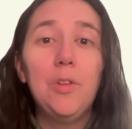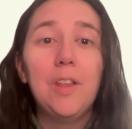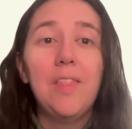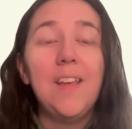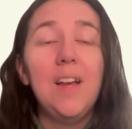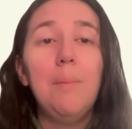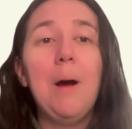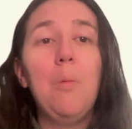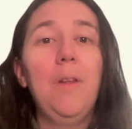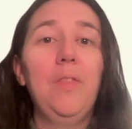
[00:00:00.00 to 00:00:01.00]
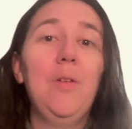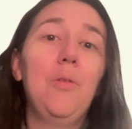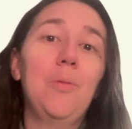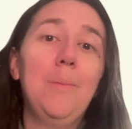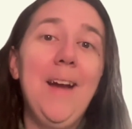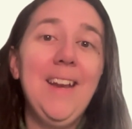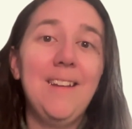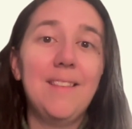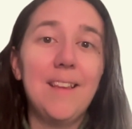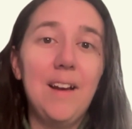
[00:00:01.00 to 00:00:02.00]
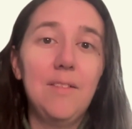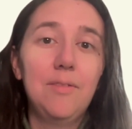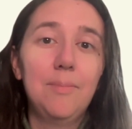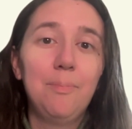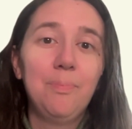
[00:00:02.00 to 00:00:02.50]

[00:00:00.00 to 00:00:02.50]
to think about what those remind us of.